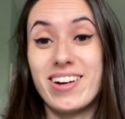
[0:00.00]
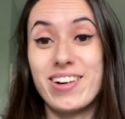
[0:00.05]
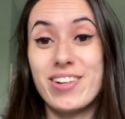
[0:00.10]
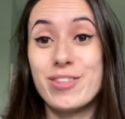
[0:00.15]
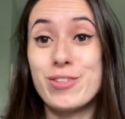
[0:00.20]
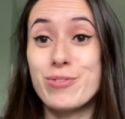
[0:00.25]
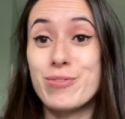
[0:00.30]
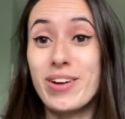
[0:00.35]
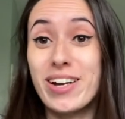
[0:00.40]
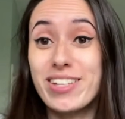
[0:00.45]

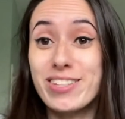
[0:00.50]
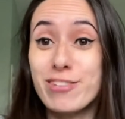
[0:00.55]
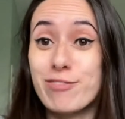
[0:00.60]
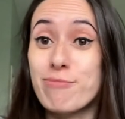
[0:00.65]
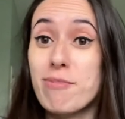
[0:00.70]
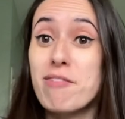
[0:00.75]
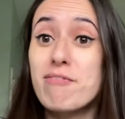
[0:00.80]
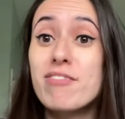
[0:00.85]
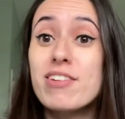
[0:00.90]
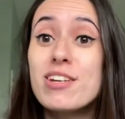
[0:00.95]
the rest of
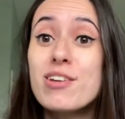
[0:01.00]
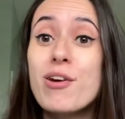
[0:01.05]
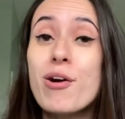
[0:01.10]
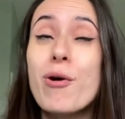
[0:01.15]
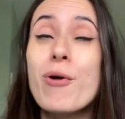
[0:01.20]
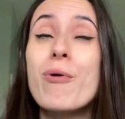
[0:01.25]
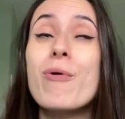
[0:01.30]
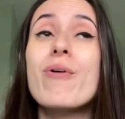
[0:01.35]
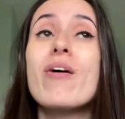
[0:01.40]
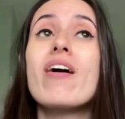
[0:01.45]
my
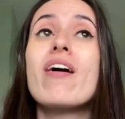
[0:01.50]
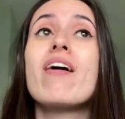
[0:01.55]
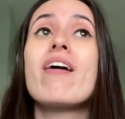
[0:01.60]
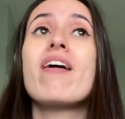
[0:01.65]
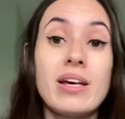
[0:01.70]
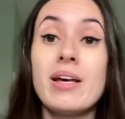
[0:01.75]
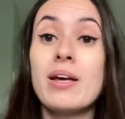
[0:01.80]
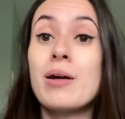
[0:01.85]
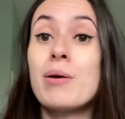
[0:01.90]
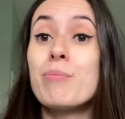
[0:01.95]
video,
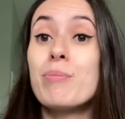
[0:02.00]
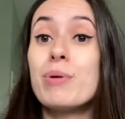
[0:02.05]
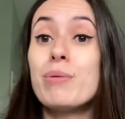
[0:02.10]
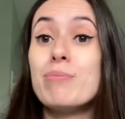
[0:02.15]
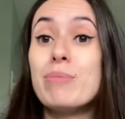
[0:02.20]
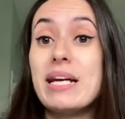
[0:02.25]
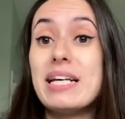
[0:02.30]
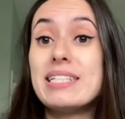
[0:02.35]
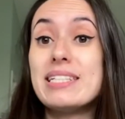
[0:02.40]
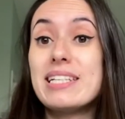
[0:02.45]
but
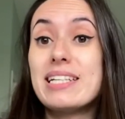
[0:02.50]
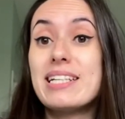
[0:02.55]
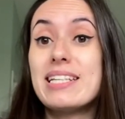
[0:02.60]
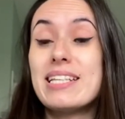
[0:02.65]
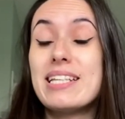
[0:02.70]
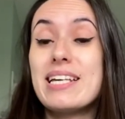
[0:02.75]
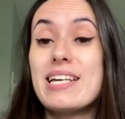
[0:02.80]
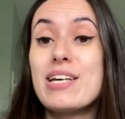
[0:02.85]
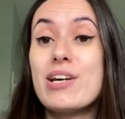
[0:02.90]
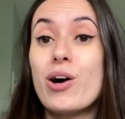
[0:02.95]

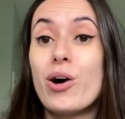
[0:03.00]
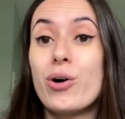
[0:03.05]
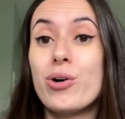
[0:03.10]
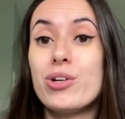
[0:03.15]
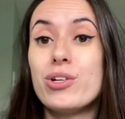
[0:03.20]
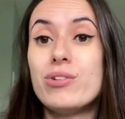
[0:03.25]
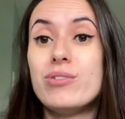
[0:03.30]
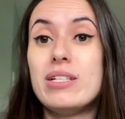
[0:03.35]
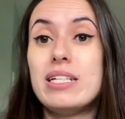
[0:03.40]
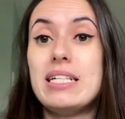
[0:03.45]
basically all
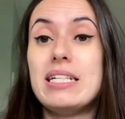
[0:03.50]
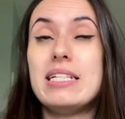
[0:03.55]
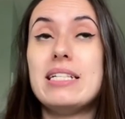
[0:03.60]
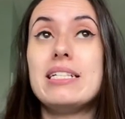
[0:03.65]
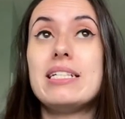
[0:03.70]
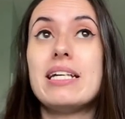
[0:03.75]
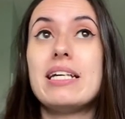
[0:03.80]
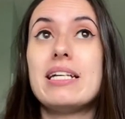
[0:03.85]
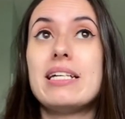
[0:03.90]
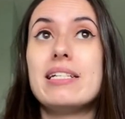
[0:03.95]
you
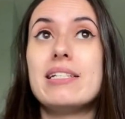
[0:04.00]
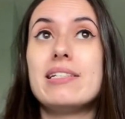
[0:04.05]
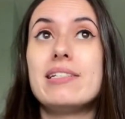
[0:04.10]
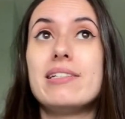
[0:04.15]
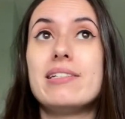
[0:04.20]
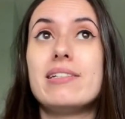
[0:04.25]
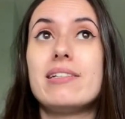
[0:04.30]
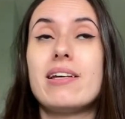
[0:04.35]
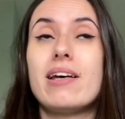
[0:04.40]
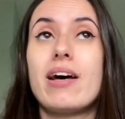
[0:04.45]
need
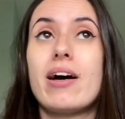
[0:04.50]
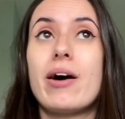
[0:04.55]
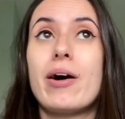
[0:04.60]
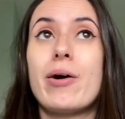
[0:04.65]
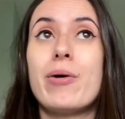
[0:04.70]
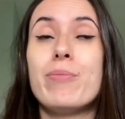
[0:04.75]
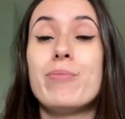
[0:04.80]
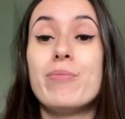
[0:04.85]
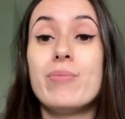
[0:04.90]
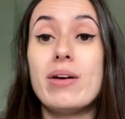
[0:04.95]
is
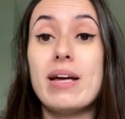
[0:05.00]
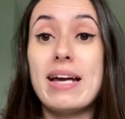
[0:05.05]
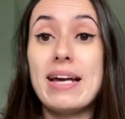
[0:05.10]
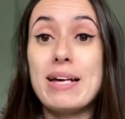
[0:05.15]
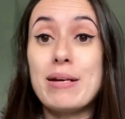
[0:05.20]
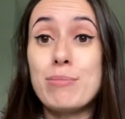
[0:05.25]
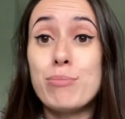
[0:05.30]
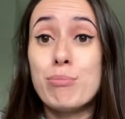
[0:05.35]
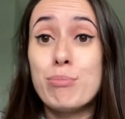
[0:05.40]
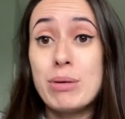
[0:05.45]
um, a
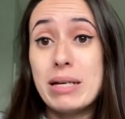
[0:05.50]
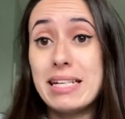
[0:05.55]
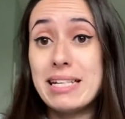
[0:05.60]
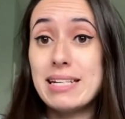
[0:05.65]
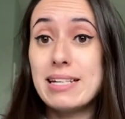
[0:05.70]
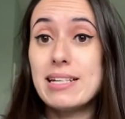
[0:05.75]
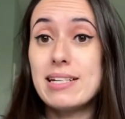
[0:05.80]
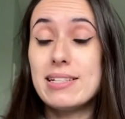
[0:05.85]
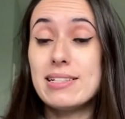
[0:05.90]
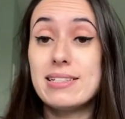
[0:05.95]

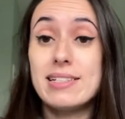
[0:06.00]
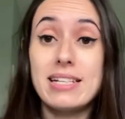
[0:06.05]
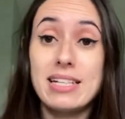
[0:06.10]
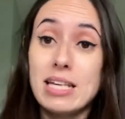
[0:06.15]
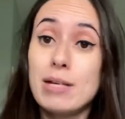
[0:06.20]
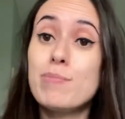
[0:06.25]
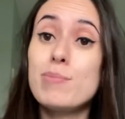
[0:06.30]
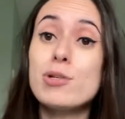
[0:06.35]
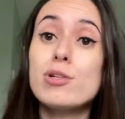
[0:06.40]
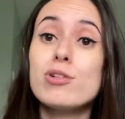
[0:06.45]
bin to
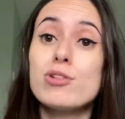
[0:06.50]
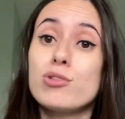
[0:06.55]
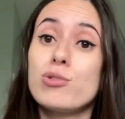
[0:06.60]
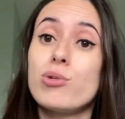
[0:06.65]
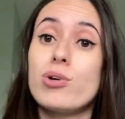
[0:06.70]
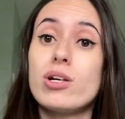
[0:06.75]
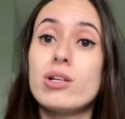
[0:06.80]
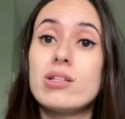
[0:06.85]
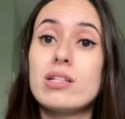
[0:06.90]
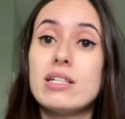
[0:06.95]
keep your
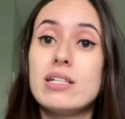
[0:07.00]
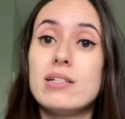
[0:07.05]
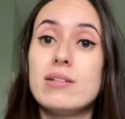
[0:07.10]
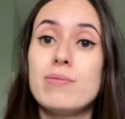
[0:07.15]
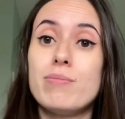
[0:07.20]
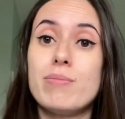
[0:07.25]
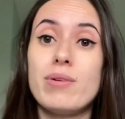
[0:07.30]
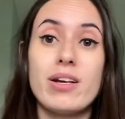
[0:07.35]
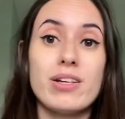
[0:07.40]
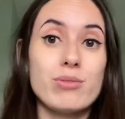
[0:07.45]
soil in
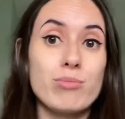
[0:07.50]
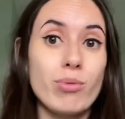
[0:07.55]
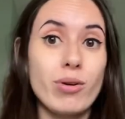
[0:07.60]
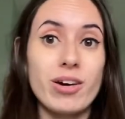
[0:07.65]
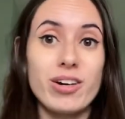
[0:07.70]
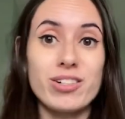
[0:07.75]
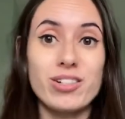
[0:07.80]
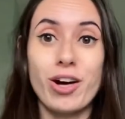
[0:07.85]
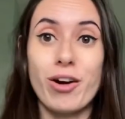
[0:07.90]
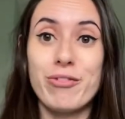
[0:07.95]
because
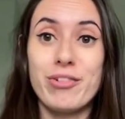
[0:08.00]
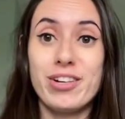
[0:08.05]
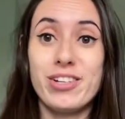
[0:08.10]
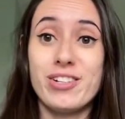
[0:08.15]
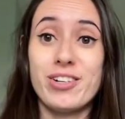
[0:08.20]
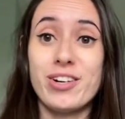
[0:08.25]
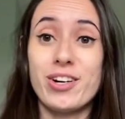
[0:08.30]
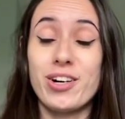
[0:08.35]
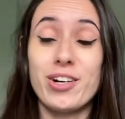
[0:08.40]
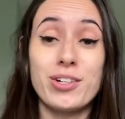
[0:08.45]
bars obviously
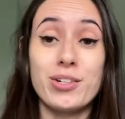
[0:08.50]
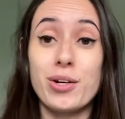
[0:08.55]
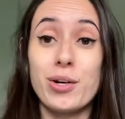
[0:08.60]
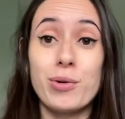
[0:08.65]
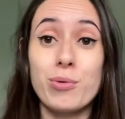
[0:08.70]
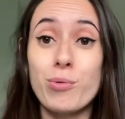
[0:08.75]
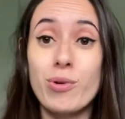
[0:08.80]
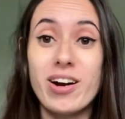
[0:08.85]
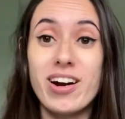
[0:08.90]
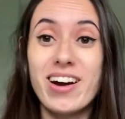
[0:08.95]
aren't going to
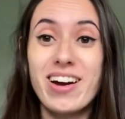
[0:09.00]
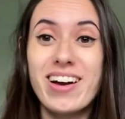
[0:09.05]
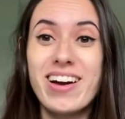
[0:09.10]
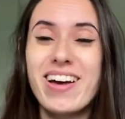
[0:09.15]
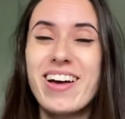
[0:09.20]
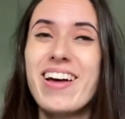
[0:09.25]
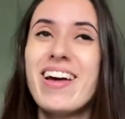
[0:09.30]
work.